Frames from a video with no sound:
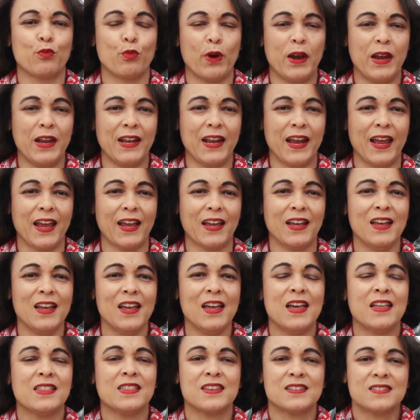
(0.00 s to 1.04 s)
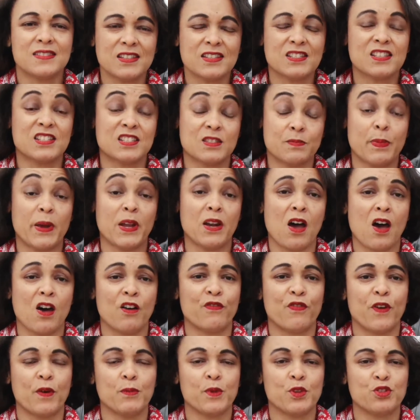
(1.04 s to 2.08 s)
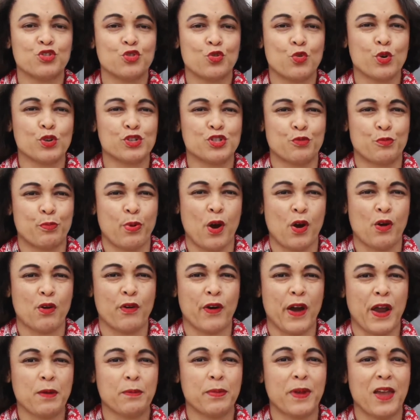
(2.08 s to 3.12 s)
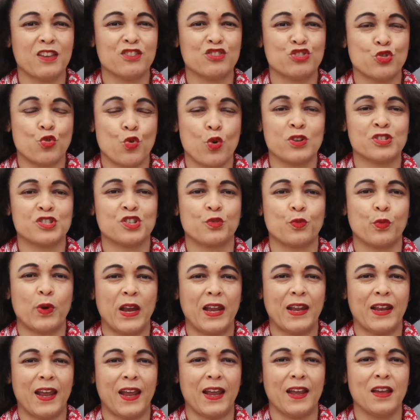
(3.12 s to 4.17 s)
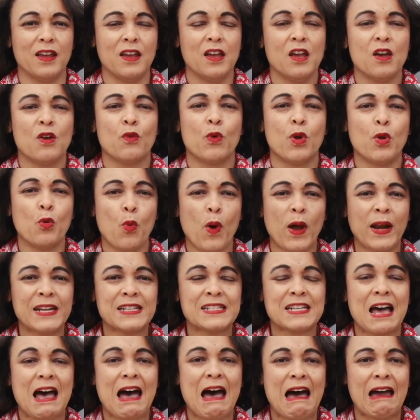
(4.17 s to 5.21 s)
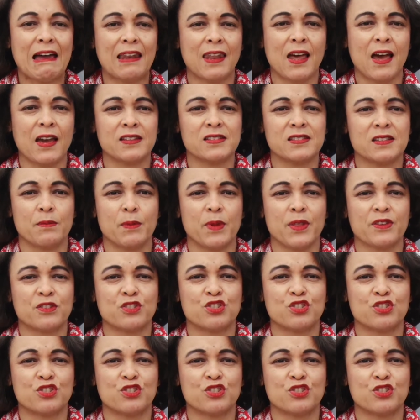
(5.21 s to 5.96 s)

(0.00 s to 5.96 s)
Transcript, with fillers: Reading. This is a spinoff from the Georgia program, Get Georgia Reading. We wanted to highlight some of the